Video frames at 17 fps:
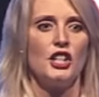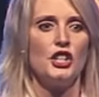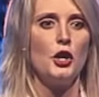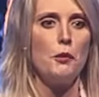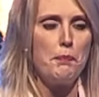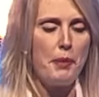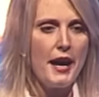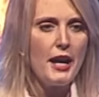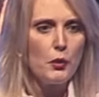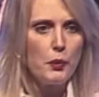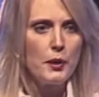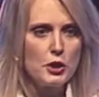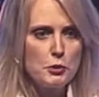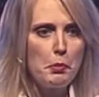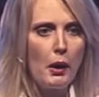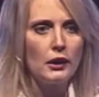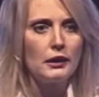You pick
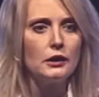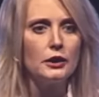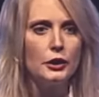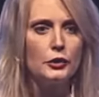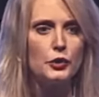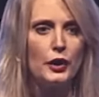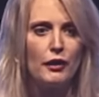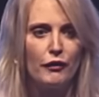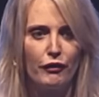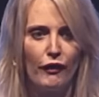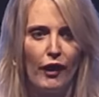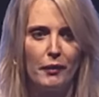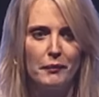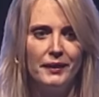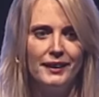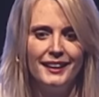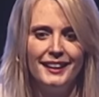which bottle you drink
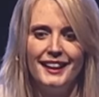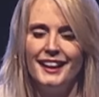from.